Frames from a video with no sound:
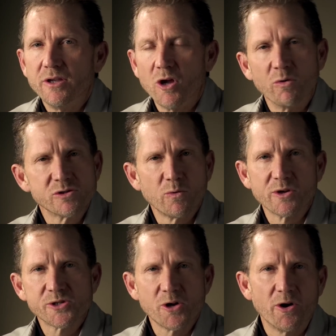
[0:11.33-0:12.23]
You always want
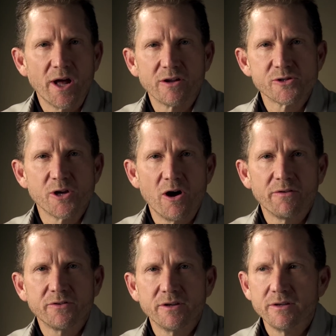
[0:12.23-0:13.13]
to start out
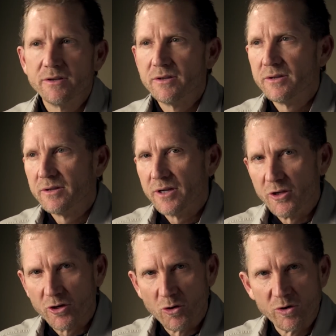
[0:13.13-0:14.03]
soft.
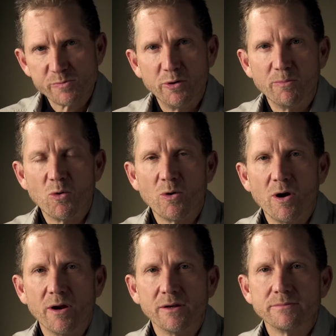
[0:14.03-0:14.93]
You can always put more
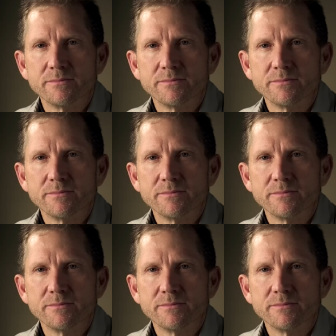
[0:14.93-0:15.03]
on it.